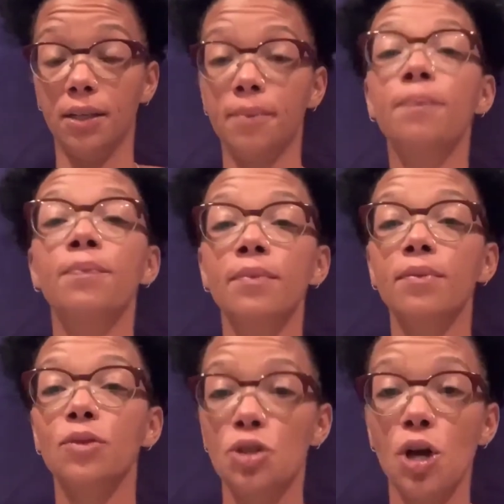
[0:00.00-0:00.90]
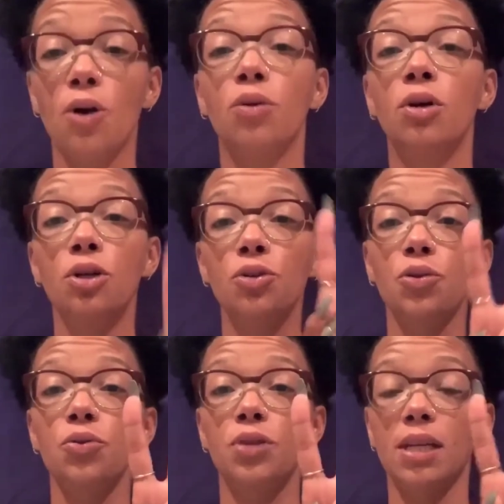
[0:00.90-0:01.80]
So 2 things
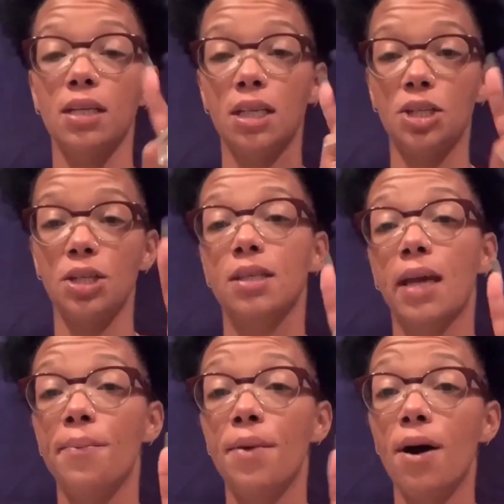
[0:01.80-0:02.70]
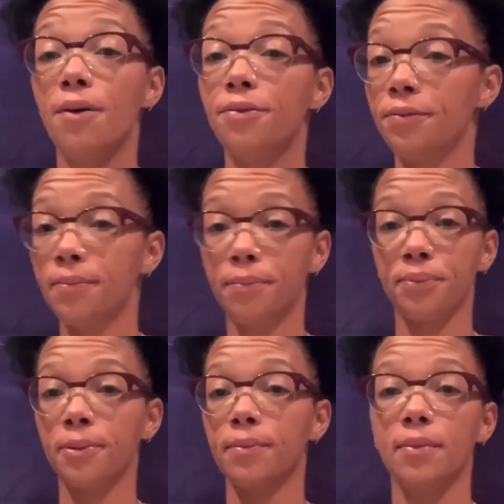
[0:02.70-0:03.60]
that just came off
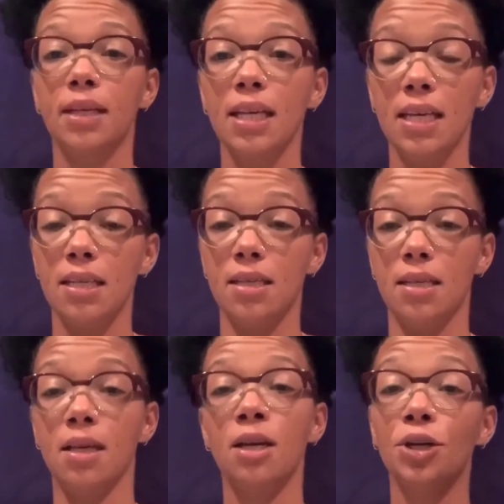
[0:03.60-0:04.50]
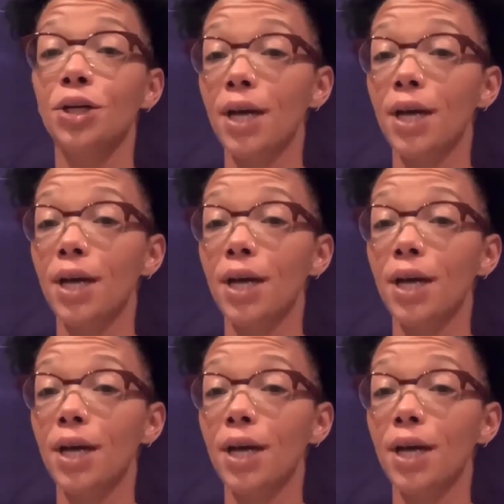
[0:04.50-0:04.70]
easy. Credit's going